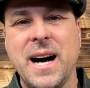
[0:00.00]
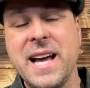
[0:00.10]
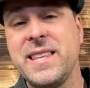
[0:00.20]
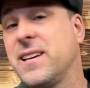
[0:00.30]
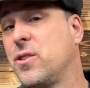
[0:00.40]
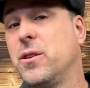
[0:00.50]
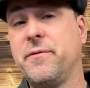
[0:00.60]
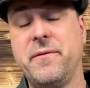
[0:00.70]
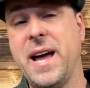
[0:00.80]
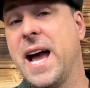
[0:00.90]
I think could
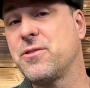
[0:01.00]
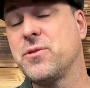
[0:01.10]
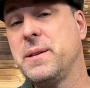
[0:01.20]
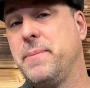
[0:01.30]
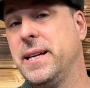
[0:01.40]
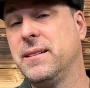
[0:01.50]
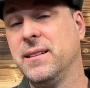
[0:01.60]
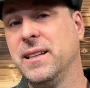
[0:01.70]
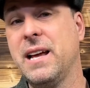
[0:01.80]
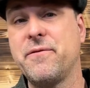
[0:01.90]
have actually been
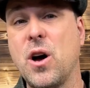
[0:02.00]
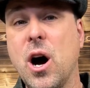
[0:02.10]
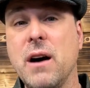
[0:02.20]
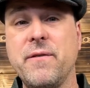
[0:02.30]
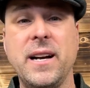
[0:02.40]
left off.